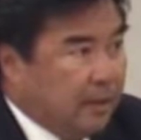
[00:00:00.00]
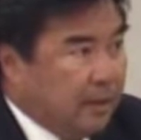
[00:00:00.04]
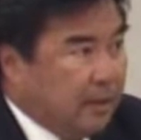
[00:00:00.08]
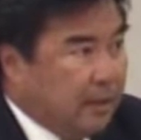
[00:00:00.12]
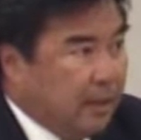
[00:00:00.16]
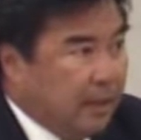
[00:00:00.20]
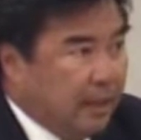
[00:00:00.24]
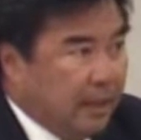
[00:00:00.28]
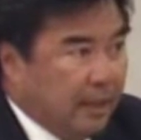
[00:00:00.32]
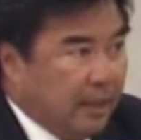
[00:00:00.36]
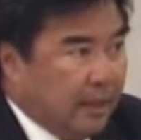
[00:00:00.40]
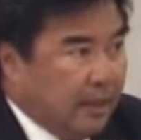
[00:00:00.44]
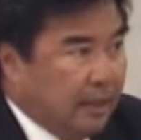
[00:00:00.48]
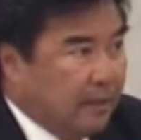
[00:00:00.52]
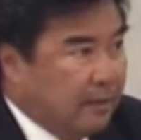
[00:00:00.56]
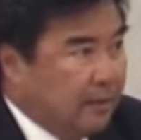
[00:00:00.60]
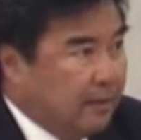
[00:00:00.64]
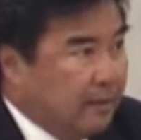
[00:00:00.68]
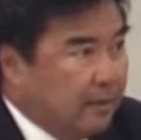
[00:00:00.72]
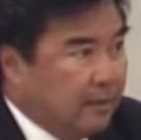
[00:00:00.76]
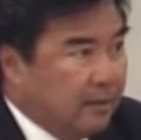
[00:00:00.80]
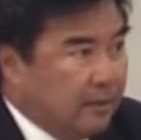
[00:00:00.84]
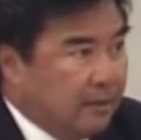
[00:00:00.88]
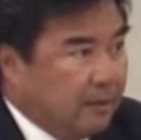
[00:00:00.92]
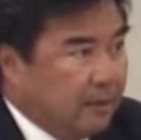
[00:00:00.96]
And,
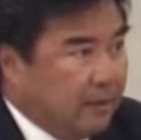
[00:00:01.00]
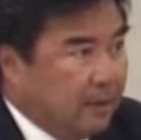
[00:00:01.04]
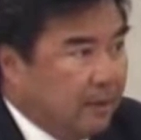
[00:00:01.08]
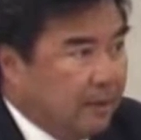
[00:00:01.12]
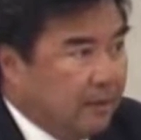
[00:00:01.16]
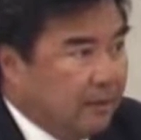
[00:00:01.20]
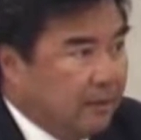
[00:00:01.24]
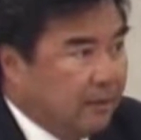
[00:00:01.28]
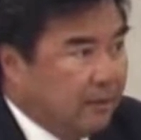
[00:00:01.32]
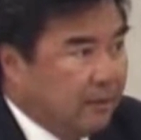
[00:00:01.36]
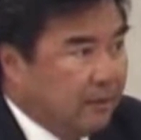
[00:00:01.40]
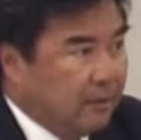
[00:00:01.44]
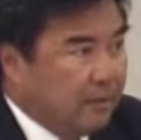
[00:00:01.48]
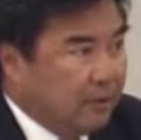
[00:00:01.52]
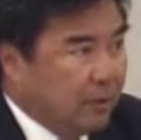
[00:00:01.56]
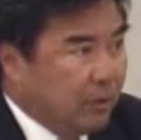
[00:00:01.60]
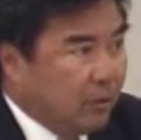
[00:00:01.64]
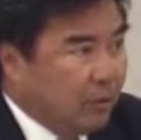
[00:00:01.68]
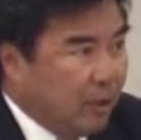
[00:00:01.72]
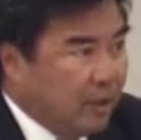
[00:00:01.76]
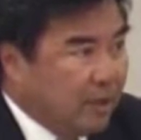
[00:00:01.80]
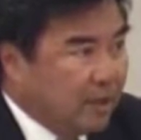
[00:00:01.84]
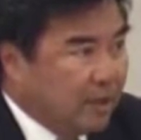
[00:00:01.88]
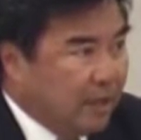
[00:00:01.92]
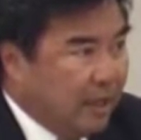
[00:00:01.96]
to
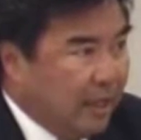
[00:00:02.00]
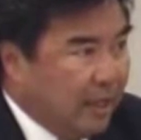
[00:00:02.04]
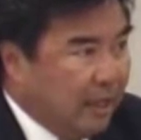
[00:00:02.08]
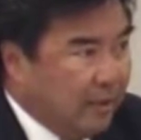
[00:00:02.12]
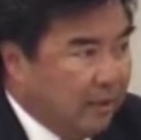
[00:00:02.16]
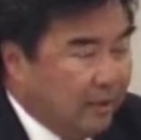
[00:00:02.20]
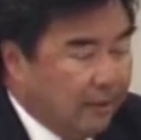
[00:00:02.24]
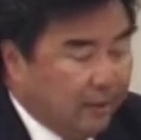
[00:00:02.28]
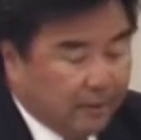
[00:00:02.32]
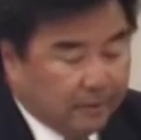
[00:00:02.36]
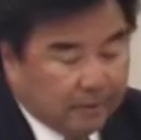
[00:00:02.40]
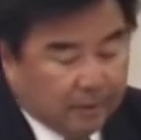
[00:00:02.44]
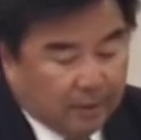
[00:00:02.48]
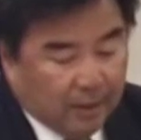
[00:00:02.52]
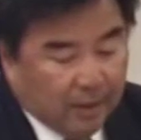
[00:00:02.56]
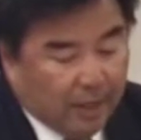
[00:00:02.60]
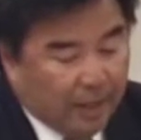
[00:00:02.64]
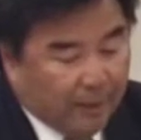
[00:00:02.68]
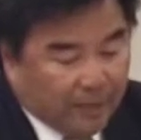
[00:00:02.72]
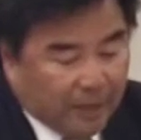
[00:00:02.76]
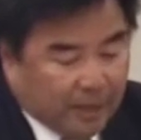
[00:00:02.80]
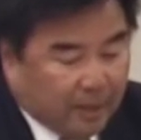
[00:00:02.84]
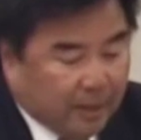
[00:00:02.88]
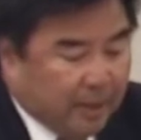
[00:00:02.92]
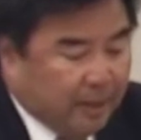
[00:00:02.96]
rush that along. So, I
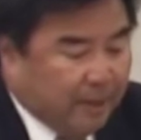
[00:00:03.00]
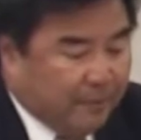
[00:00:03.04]
mean,